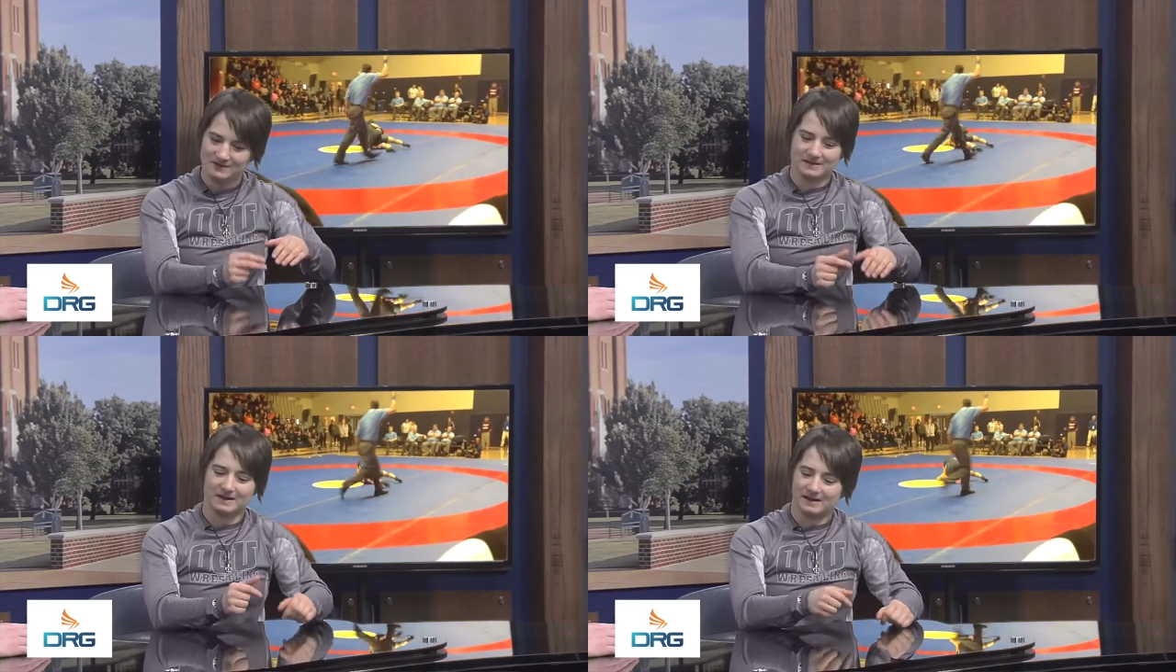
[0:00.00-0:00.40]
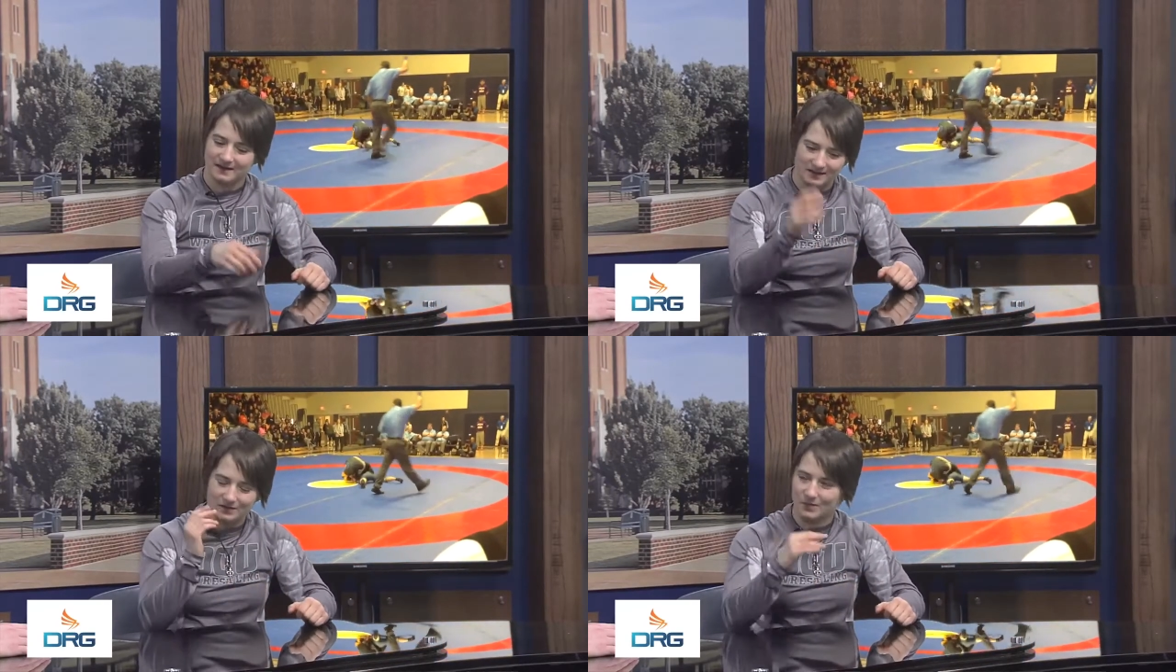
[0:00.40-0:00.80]
kind of
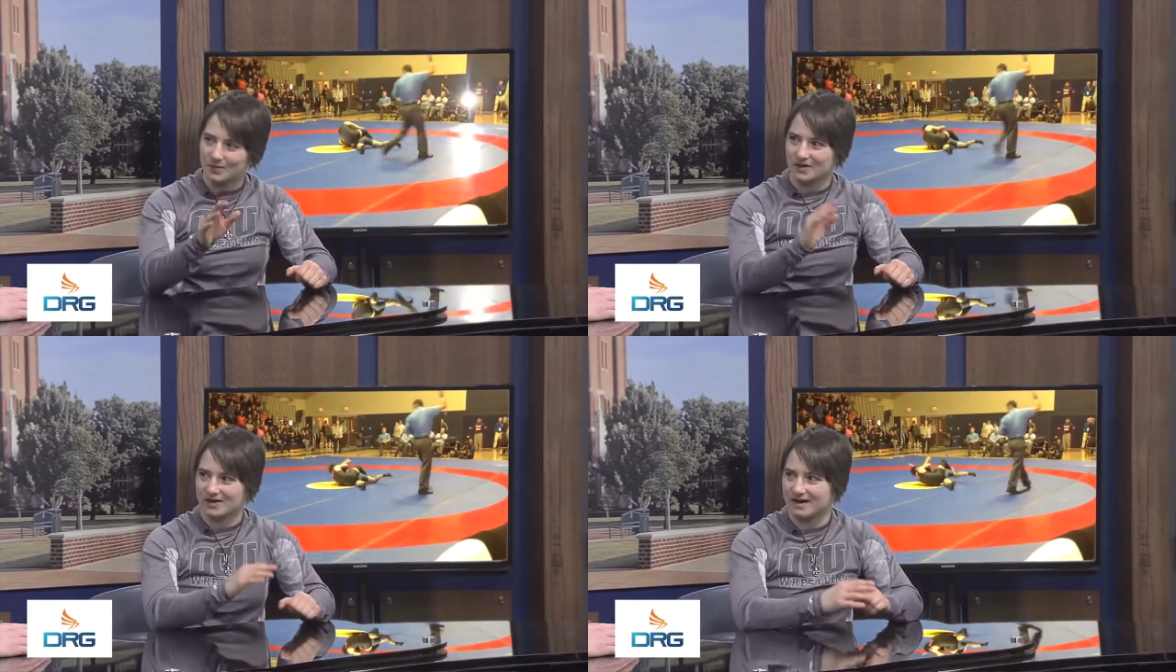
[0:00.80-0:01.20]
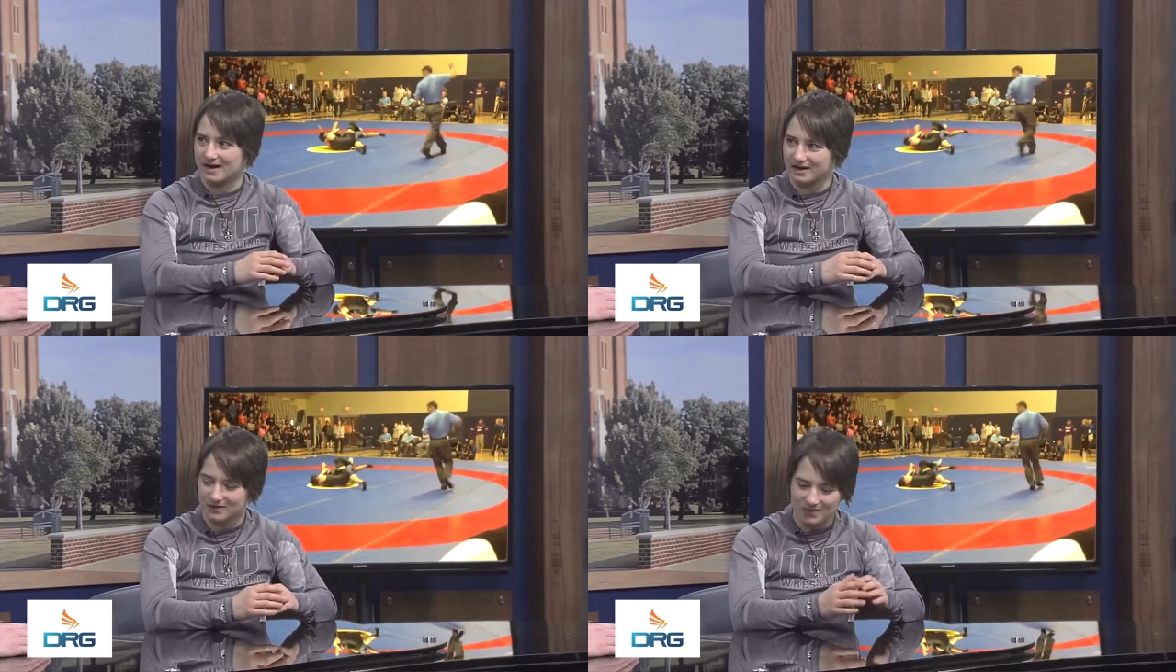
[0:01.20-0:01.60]
like, you know, pull your head
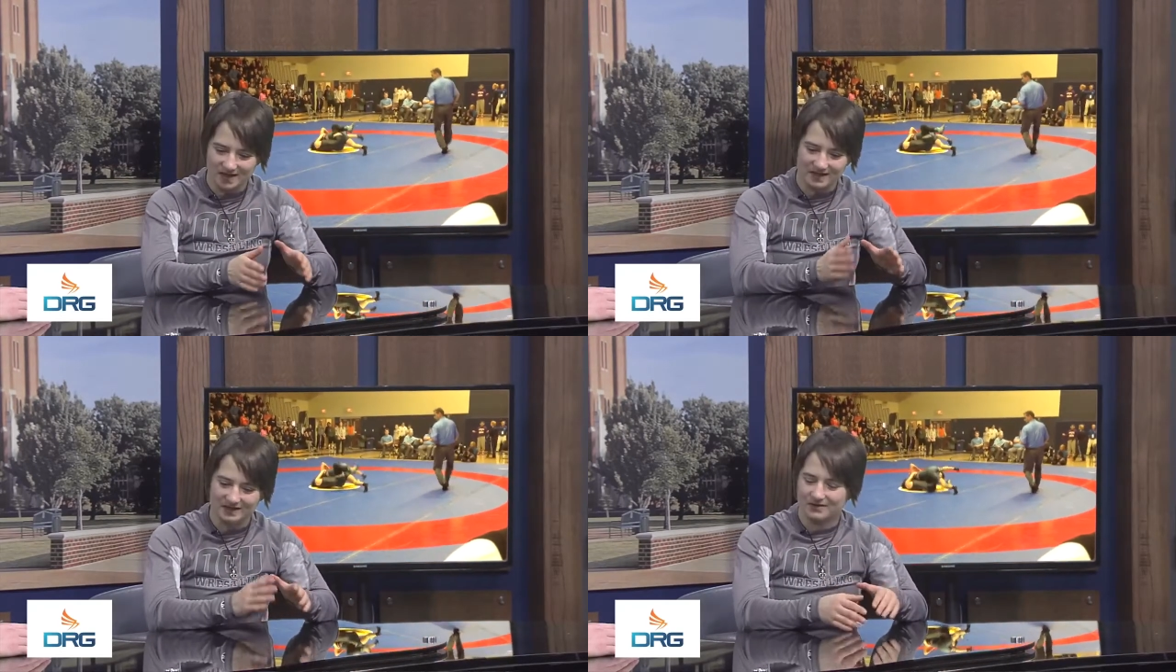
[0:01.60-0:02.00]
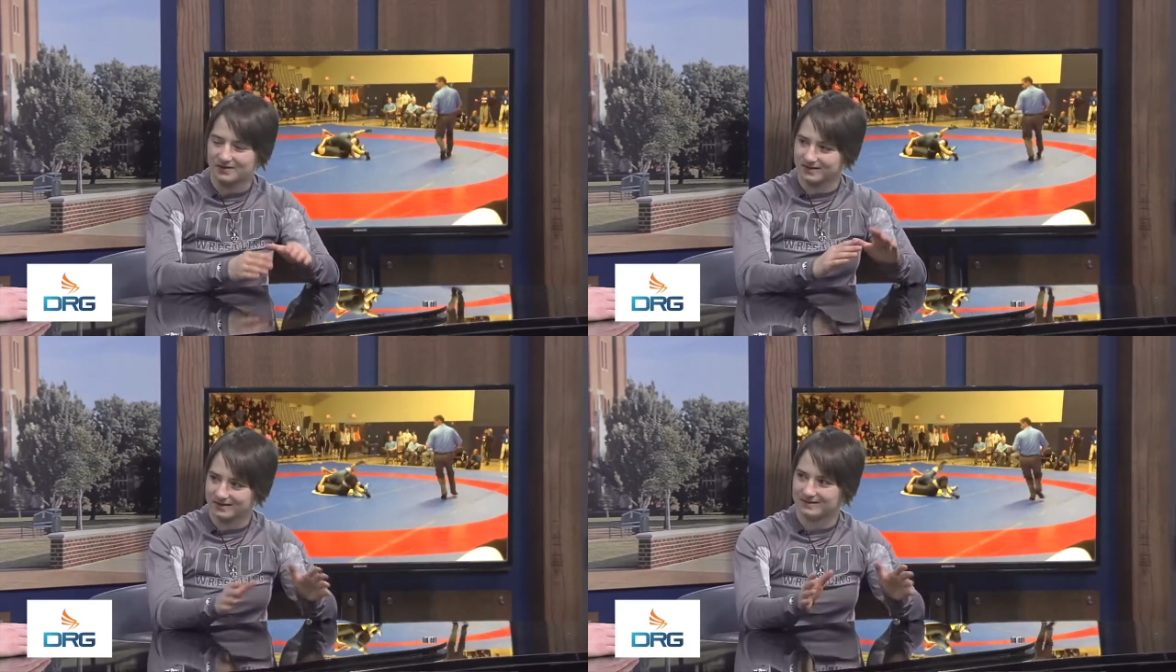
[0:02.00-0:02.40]
out of your butt, get
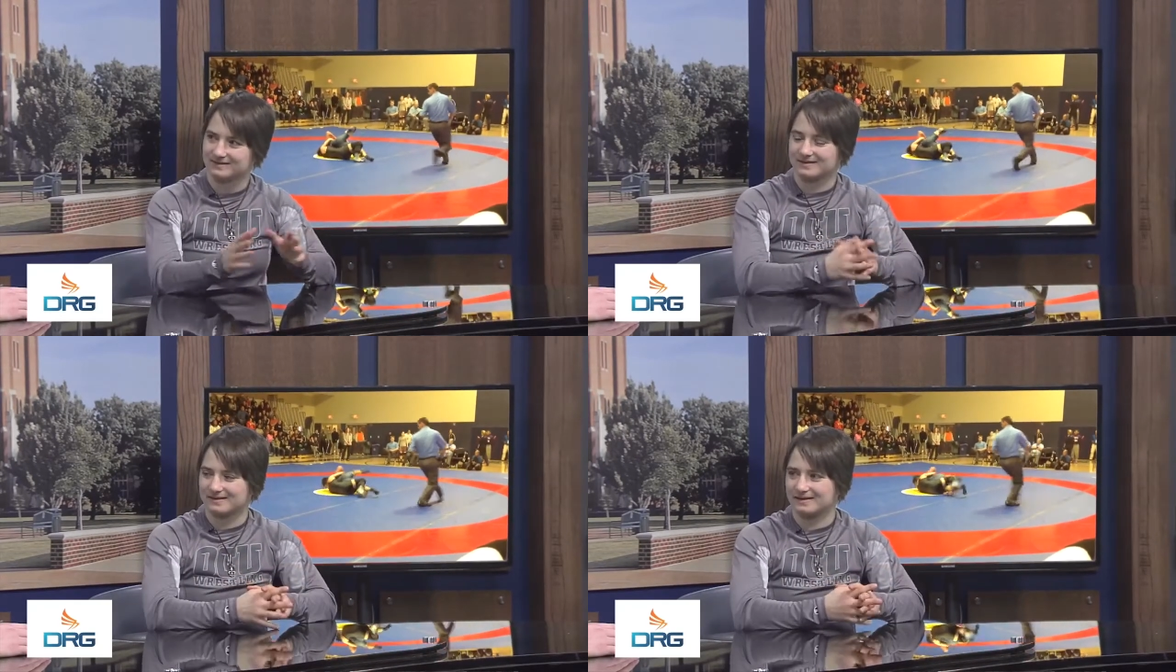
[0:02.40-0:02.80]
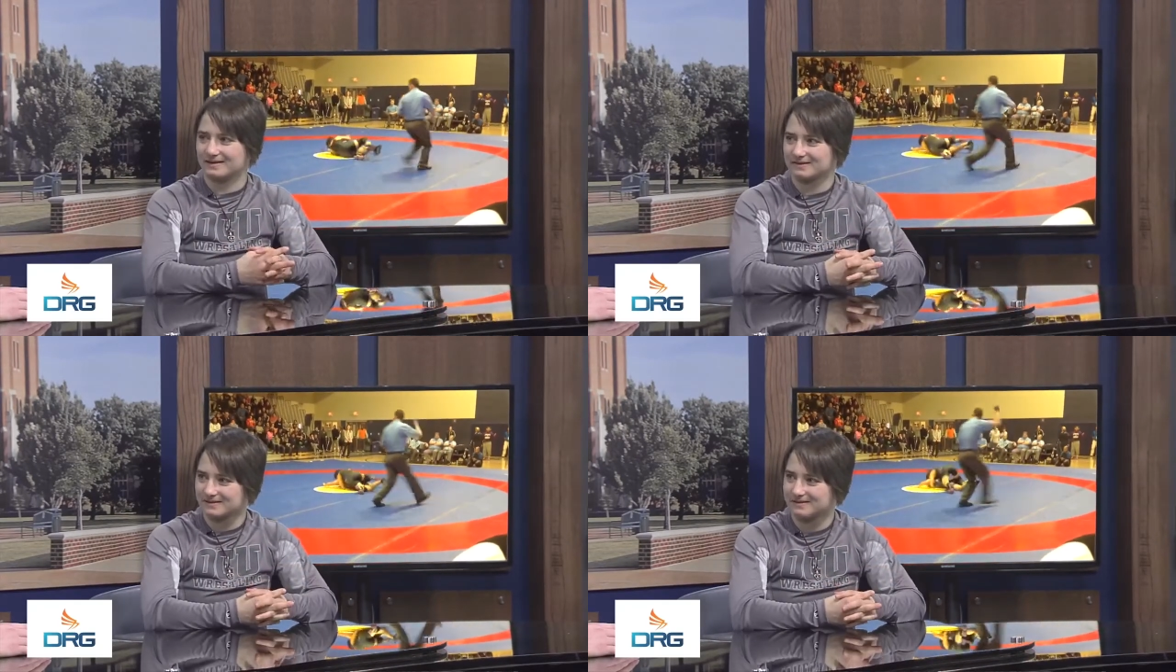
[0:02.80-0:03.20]
going, and
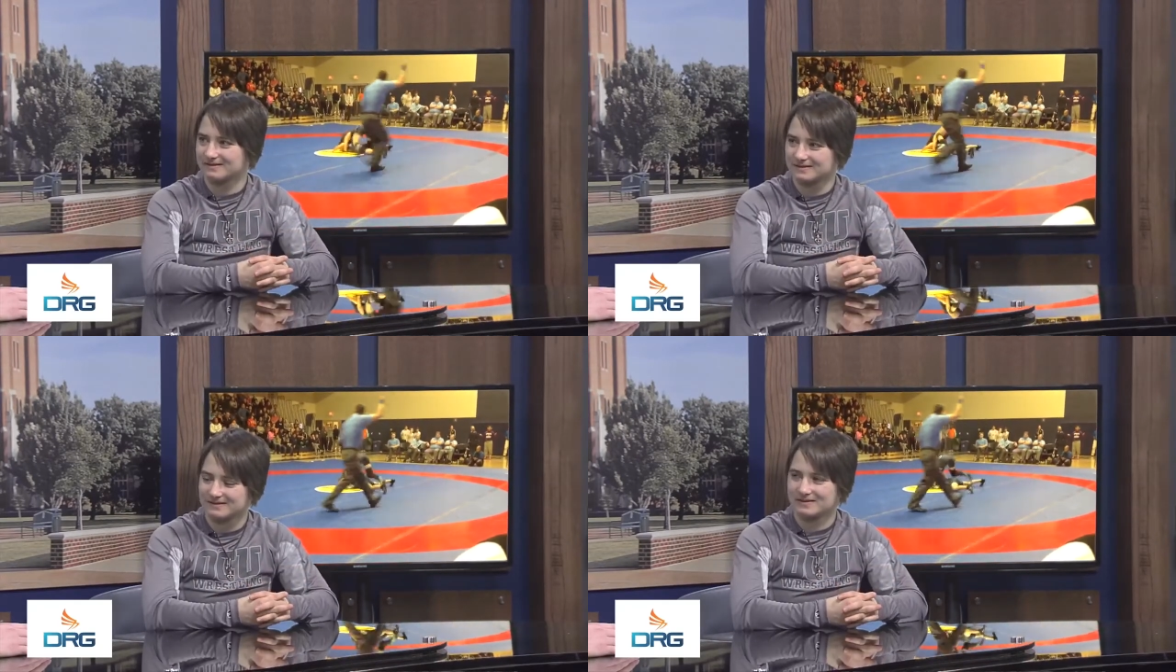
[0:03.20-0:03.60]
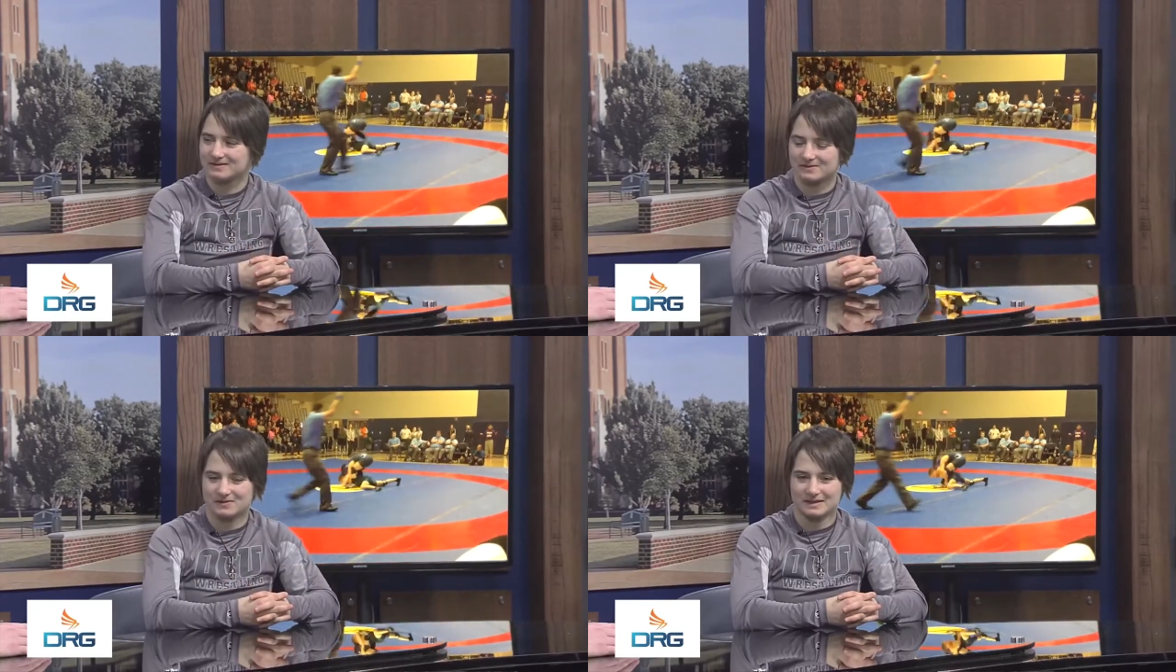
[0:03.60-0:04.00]

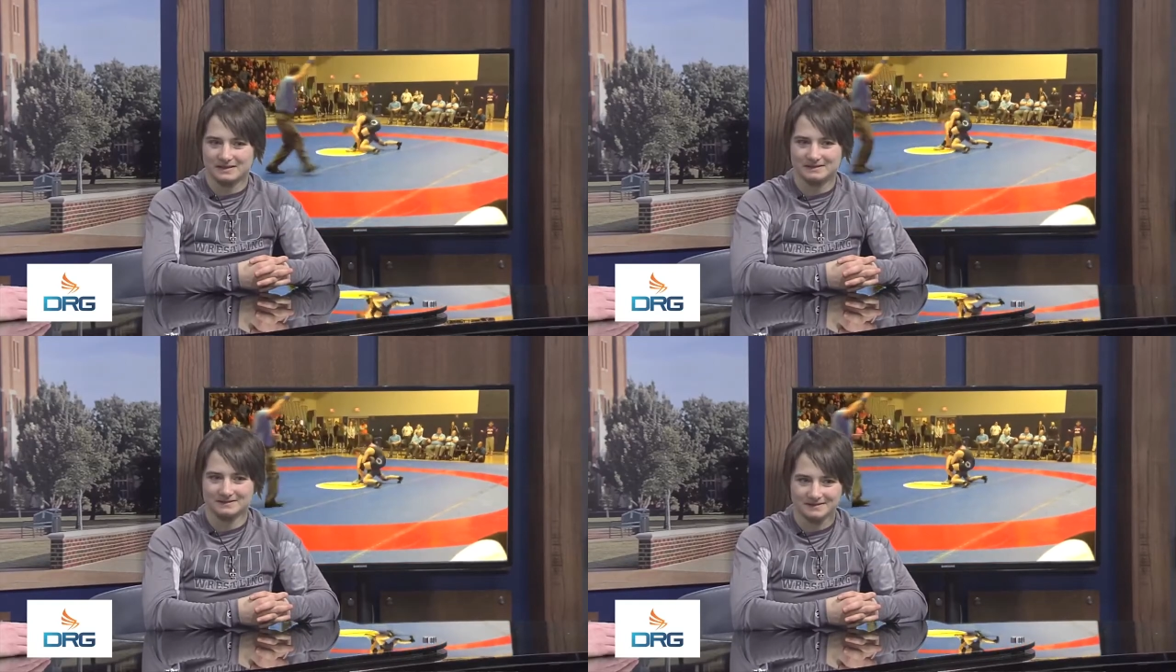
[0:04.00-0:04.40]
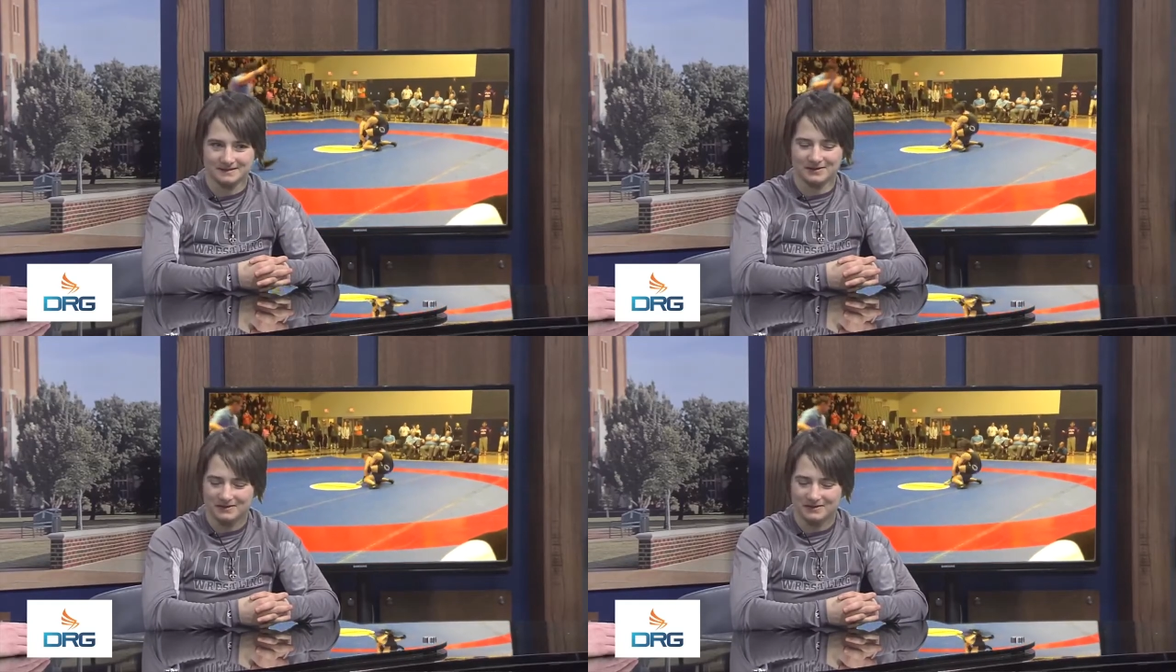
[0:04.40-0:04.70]
we did, so.